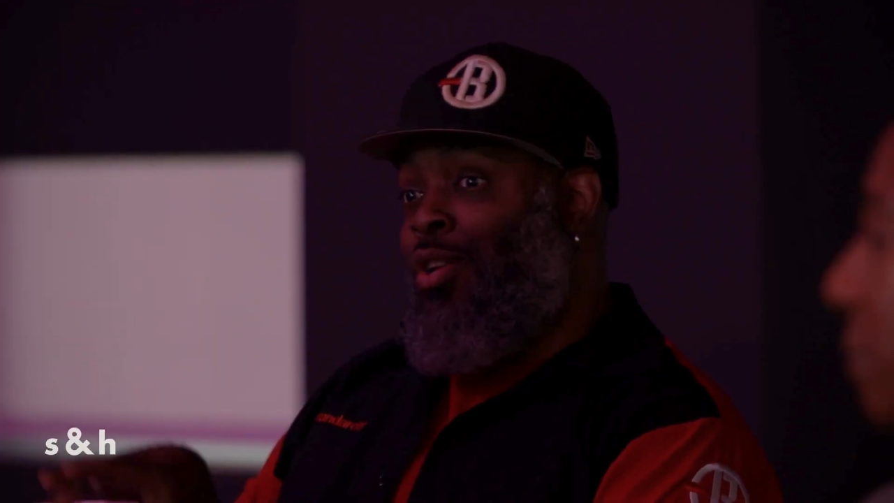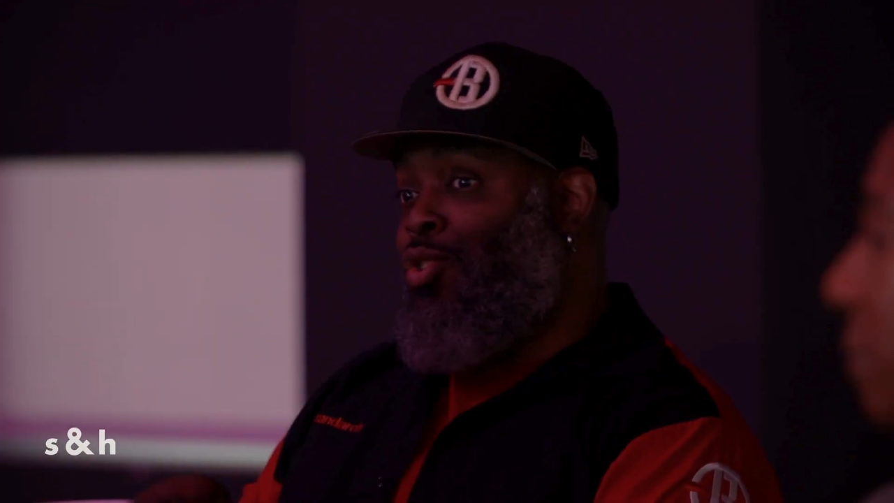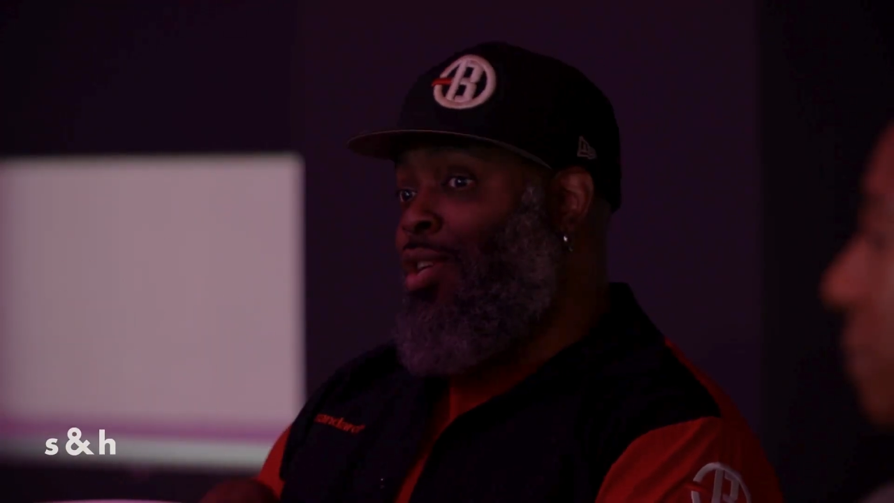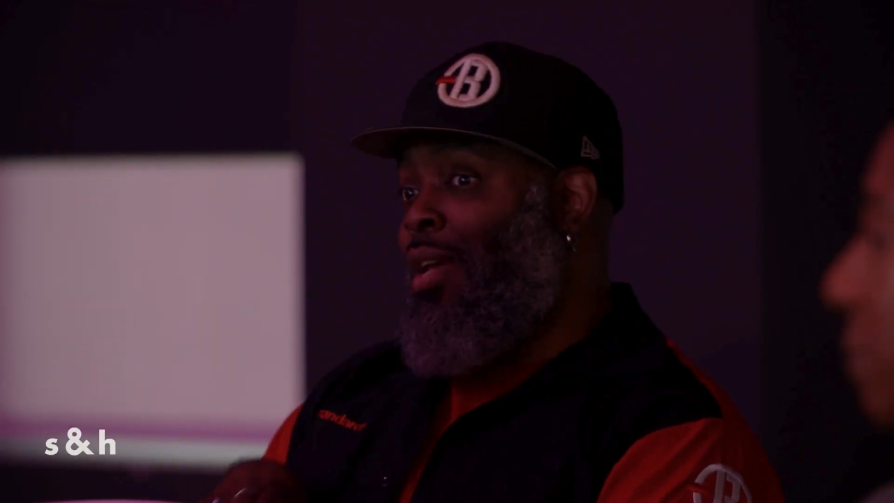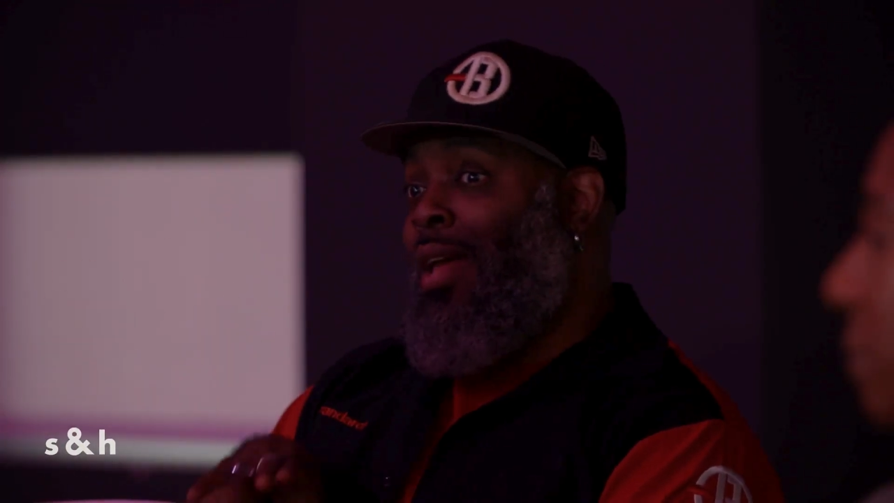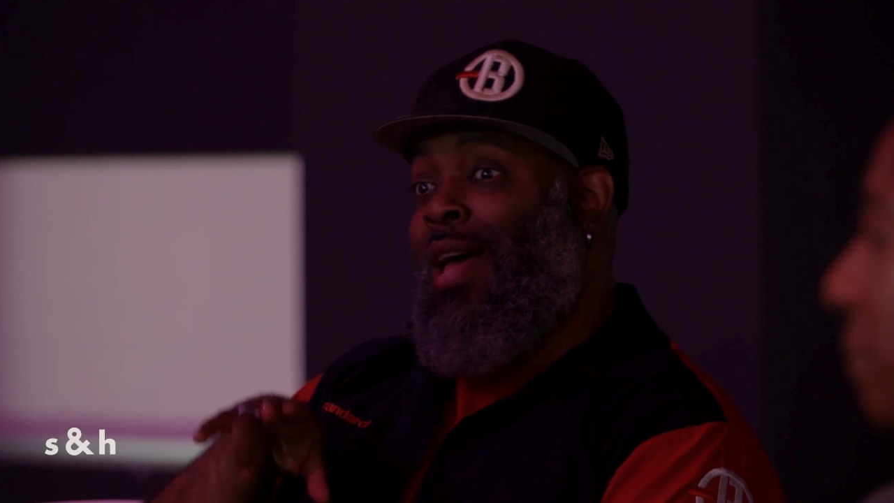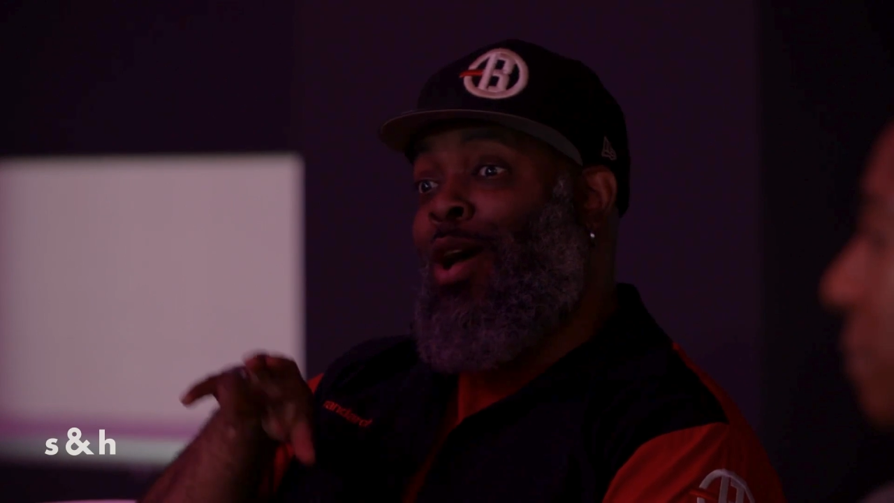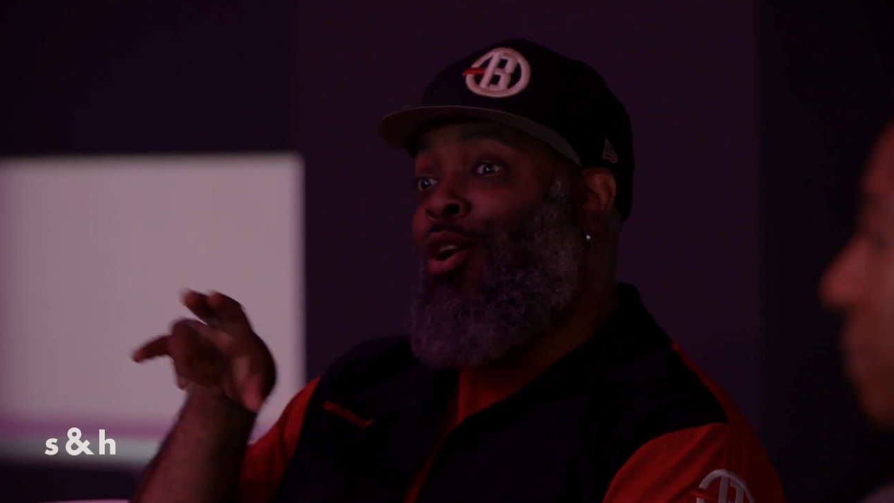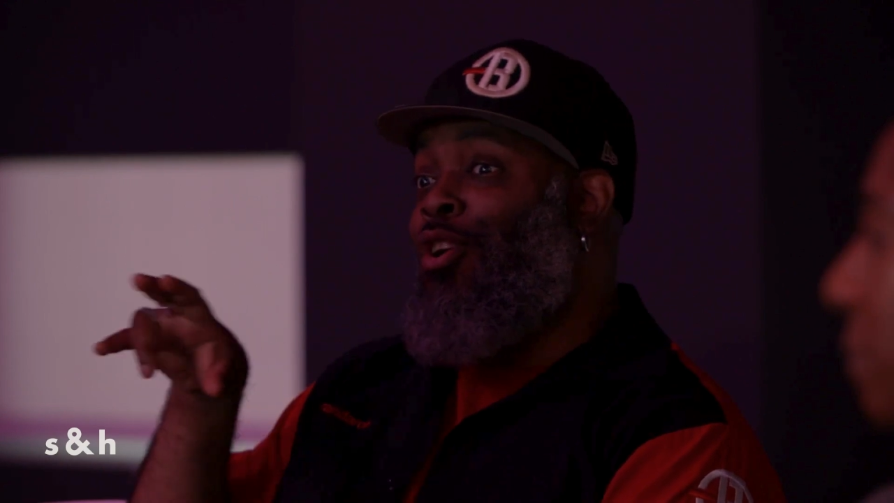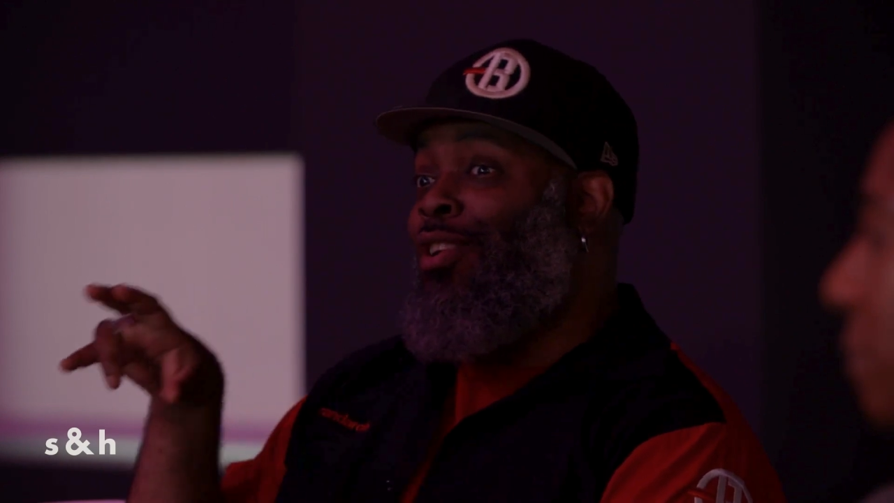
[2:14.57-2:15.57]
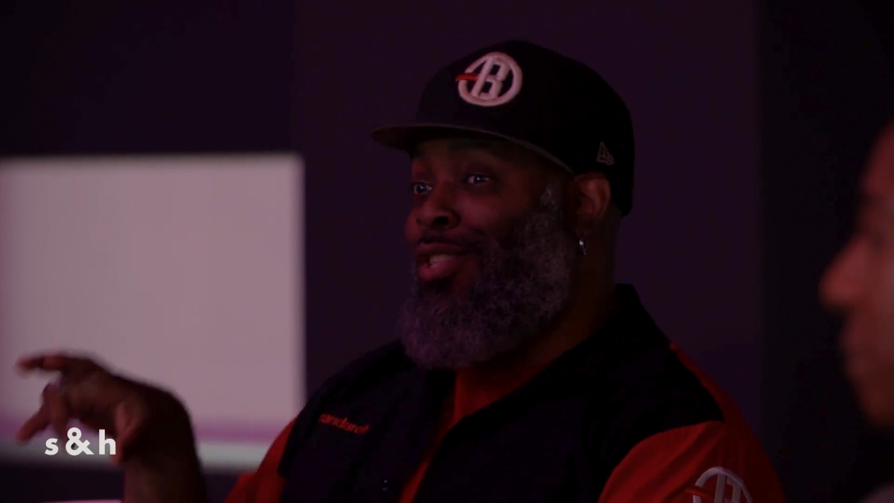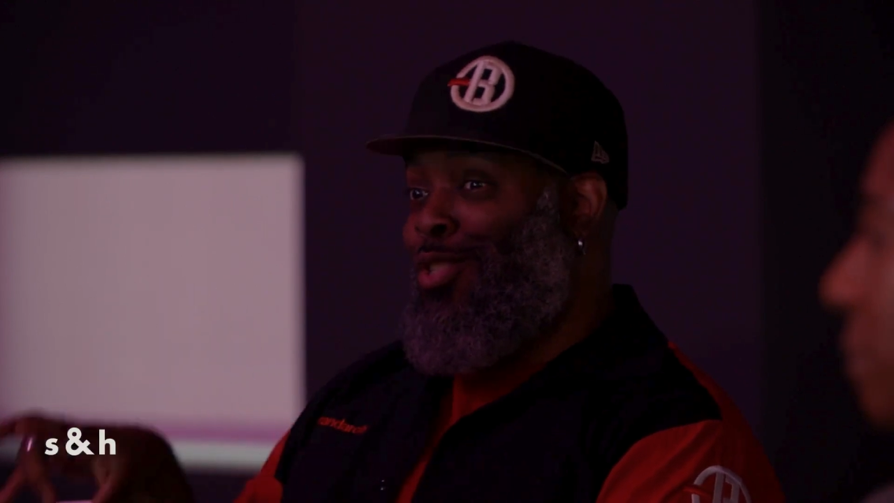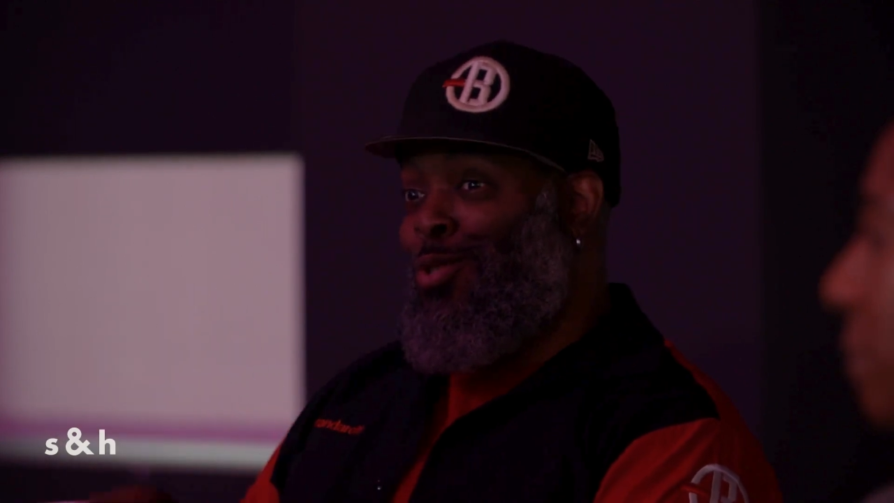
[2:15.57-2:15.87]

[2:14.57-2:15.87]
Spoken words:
understand how hard it is to